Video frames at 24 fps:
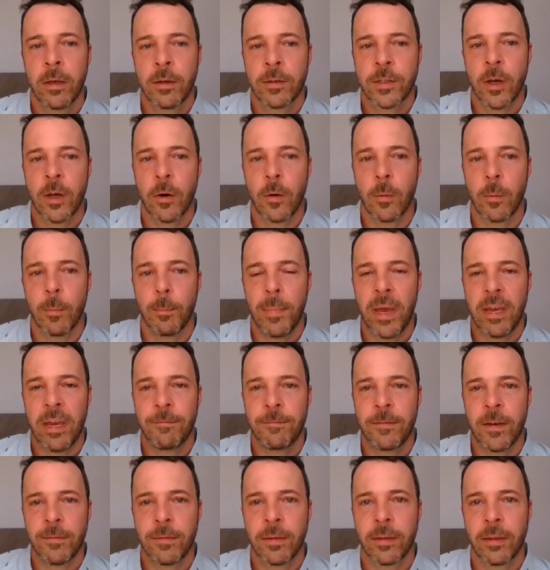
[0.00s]
So May
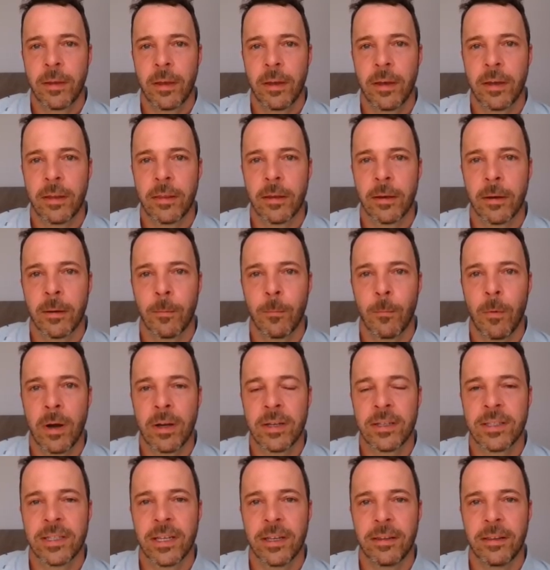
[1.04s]
5th, there
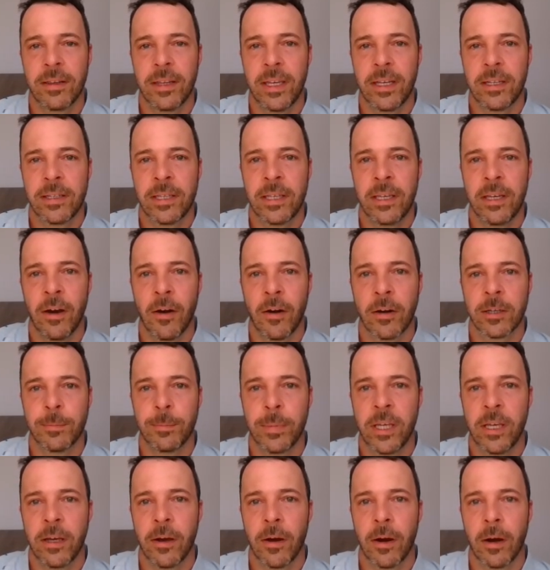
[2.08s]
was the TR to
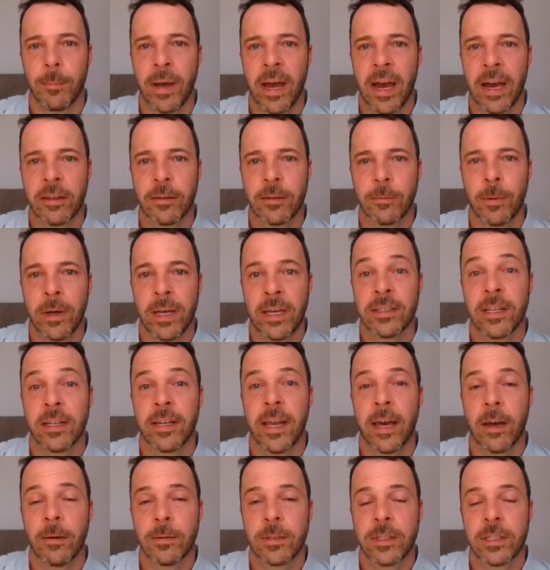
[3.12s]
PR pathways
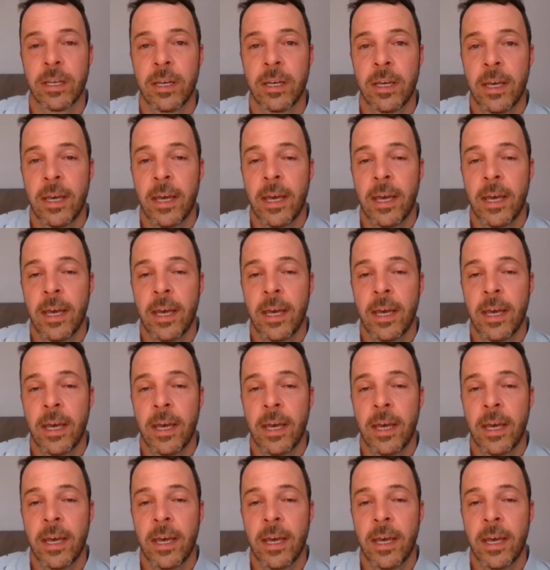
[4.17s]
announced.